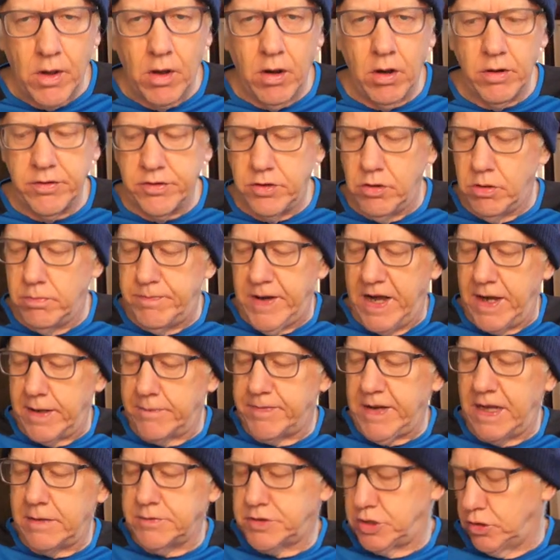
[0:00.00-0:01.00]
on your
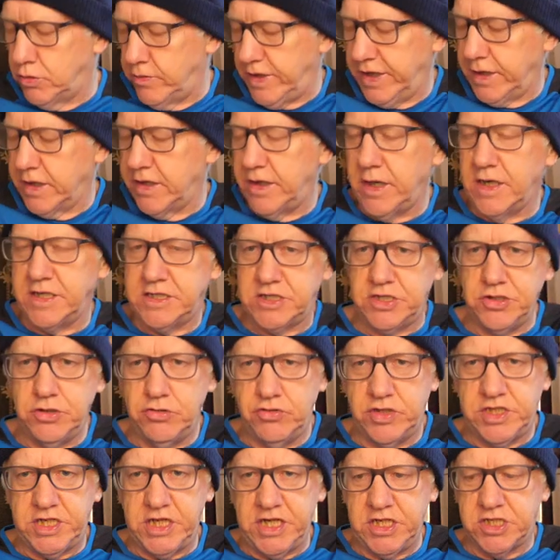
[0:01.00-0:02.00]
bike, perhaps you're wearing a nice
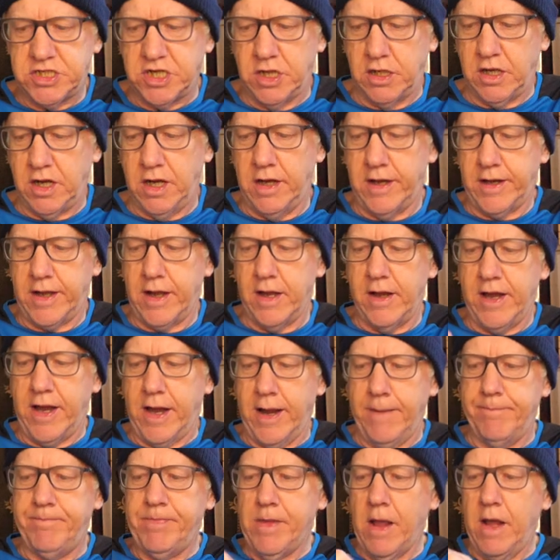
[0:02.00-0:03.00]
new t-shirt like I
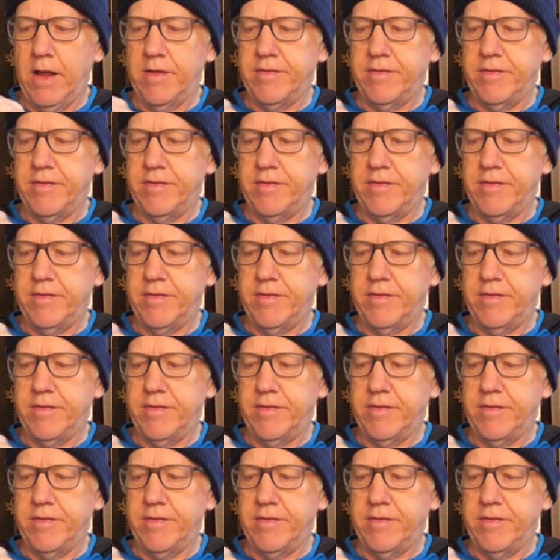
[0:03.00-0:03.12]
am,